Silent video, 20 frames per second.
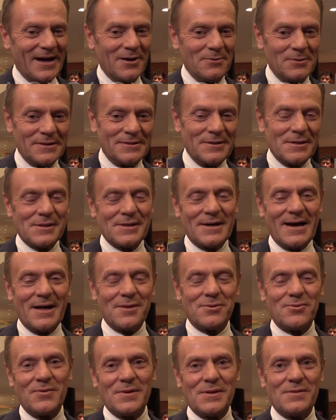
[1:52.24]
will
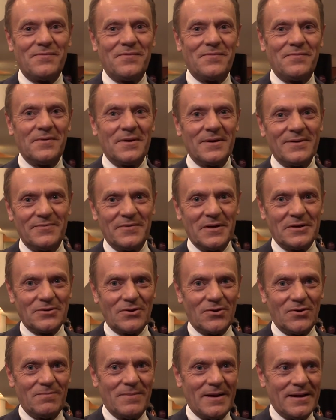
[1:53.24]
discuss with
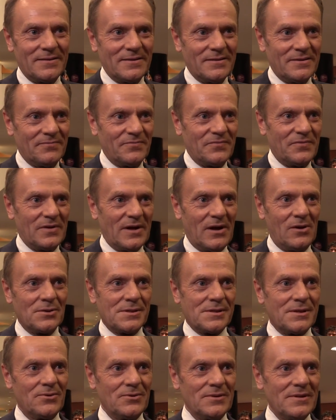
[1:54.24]
Viktor Orban
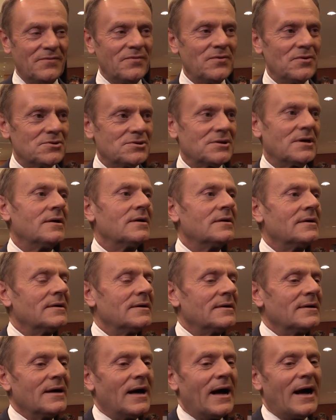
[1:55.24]
also in the future
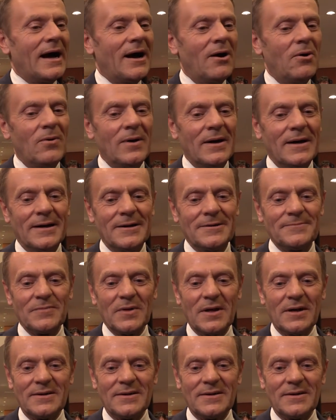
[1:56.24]
our